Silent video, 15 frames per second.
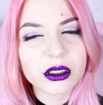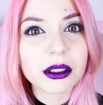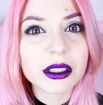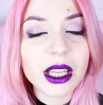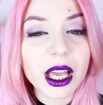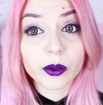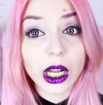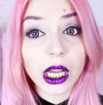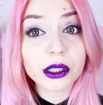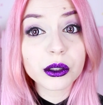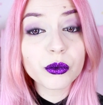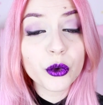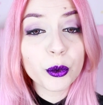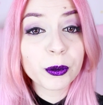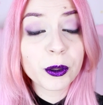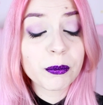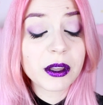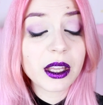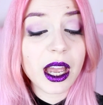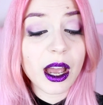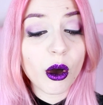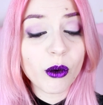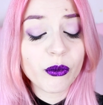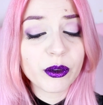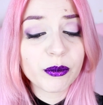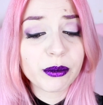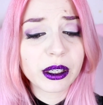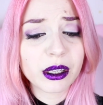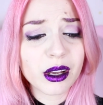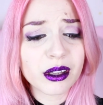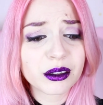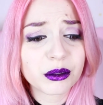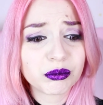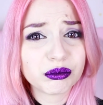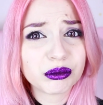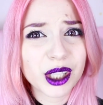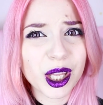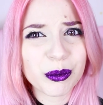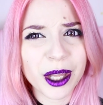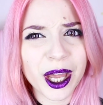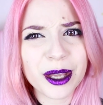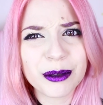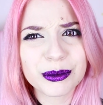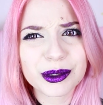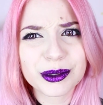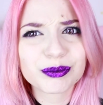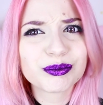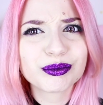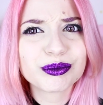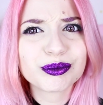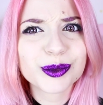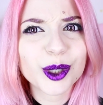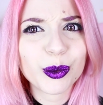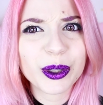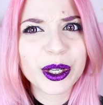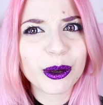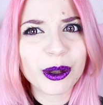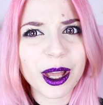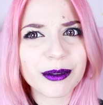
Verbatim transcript: because I don't film them that often because sometimes real